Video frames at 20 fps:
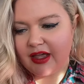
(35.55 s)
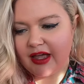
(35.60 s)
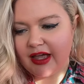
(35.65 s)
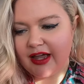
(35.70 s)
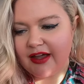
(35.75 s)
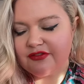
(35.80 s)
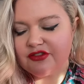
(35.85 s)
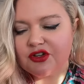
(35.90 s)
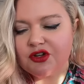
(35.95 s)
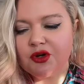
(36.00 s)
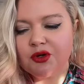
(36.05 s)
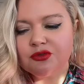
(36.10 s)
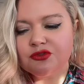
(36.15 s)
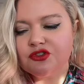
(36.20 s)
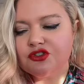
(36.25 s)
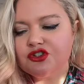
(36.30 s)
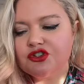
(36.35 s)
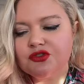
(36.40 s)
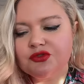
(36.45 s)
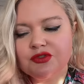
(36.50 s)
I have the
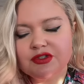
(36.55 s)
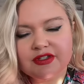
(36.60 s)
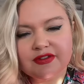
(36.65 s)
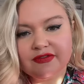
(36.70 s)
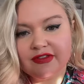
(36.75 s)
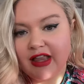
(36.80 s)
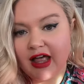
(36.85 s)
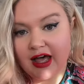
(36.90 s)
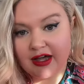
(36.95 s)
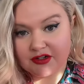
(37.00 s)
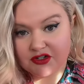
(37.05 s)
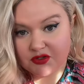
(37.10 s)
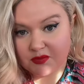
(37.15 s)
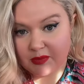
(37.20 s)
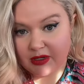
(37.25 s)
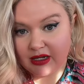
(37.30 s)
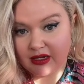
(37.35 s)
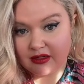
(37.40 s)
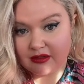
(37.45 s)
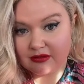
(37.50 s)
golden jewels of
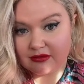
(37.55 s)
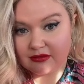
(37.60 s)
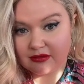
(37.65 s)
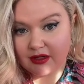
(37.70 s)
Lakshmi.